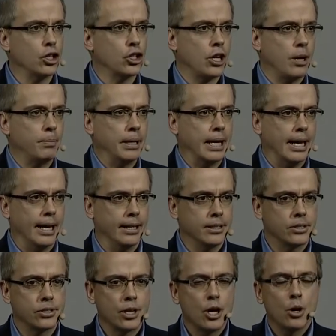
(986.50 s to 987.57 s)
shopping
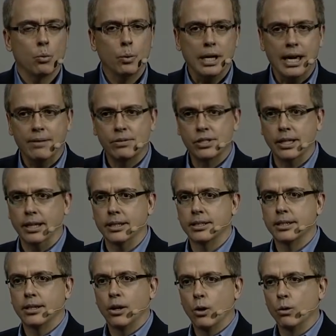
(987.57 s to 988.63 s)
ads, we have sent
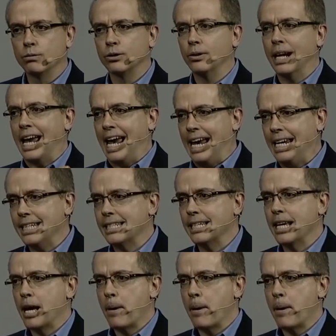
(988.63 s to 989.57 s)
over 8